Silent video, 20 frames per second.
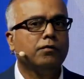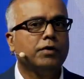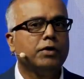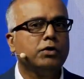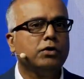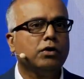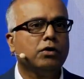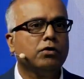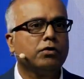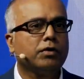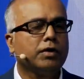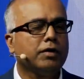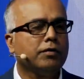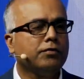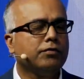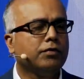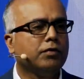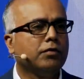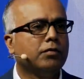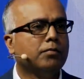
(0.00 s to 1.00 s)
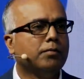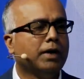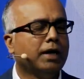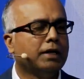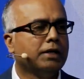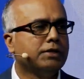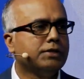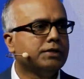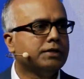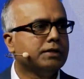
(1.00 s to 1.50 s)
you're looking for
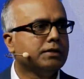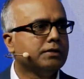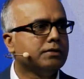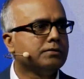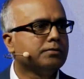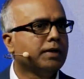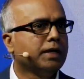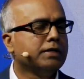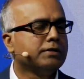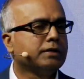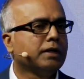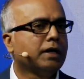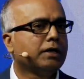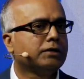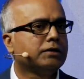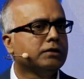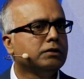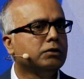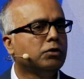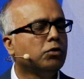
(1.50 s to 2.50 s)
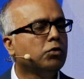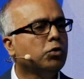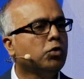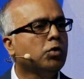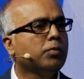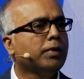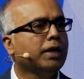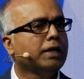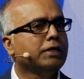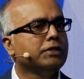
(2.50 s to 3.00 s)
managers, managed selection, don't go
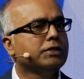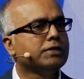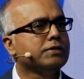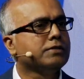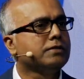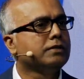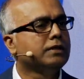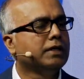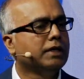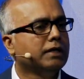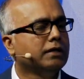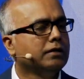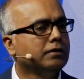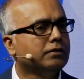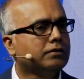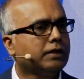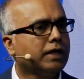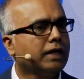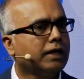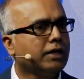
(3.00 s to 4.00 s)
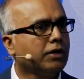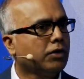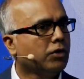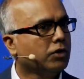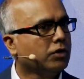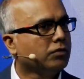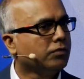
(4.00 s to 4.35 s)
by just the track record of